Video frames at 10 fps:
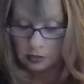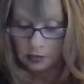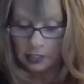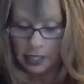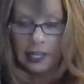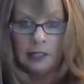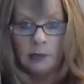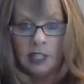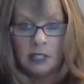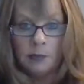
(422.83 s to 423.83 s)
The
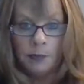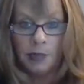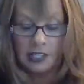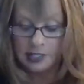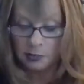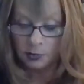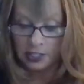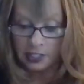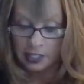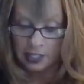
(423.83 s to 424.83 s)
Hangman,
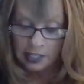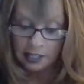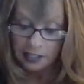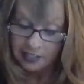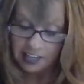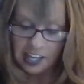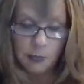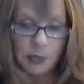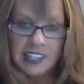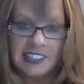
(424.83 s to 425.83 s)
possibly a
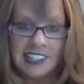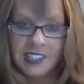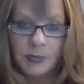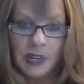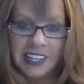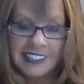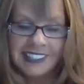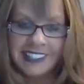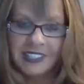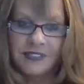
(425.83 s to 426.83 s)
Pisces, but isn't
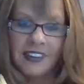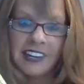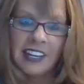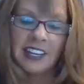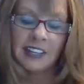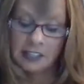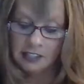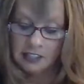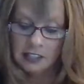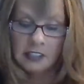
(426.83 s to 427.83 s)
this funny?
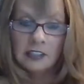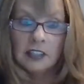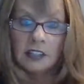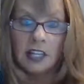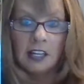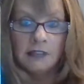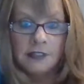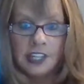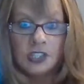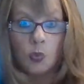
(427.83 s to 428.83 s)
The love
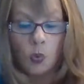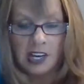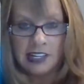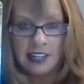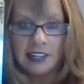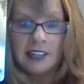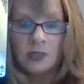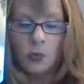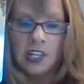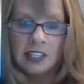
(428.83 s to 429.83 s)
that's waiting in
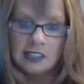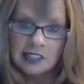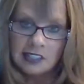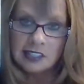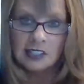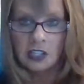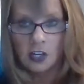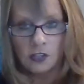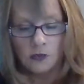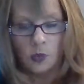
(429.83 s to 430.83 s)
the wings, and this is the
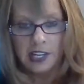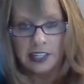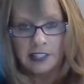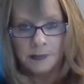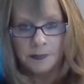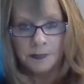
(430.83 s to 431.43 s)
card of waiting.